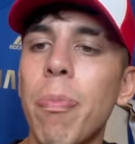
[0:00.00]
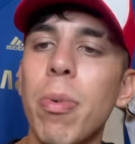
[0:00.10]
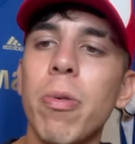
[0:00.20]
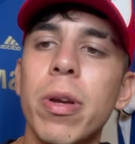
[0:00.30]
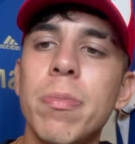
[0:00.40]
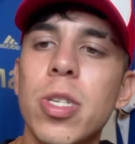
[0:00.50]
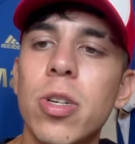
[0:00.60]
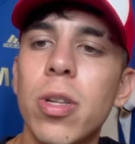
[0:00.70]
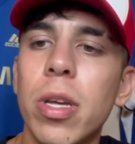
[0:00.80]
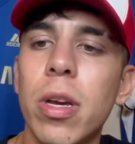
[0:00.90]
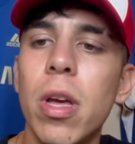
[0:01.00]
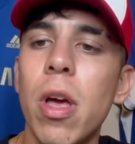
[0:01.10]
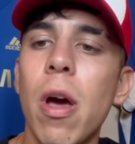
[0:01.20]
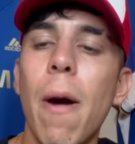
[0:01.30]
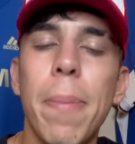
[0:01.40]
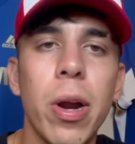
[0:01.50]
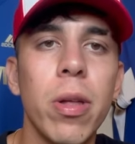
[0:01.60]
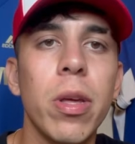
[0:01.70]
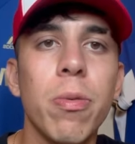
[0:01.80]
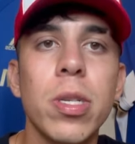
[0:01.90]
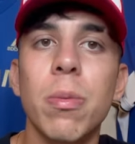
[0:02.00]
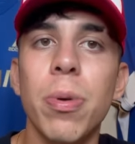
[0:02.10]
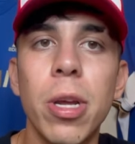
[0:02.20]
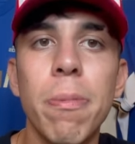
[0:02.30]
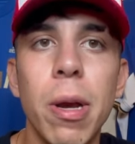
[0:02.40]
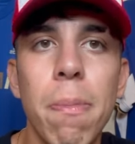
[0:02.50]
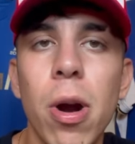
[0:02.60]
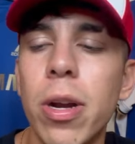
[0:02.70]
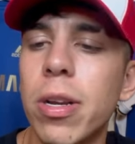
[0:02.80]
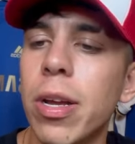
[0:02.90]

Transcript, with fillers: But Raheem Sterling apparently was a pretty big part